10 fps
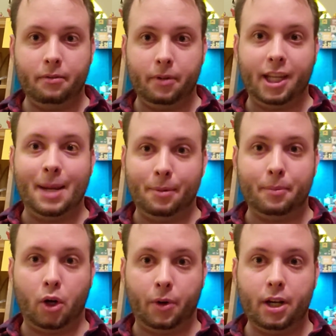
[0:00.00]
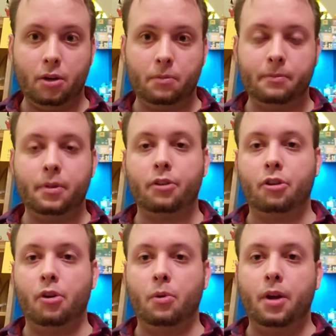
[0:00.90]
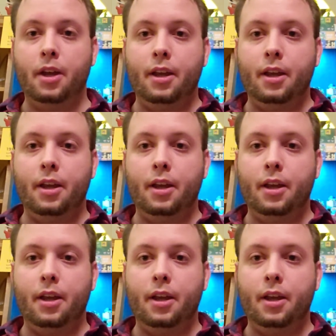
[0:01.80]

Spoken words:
when it came to Mario. So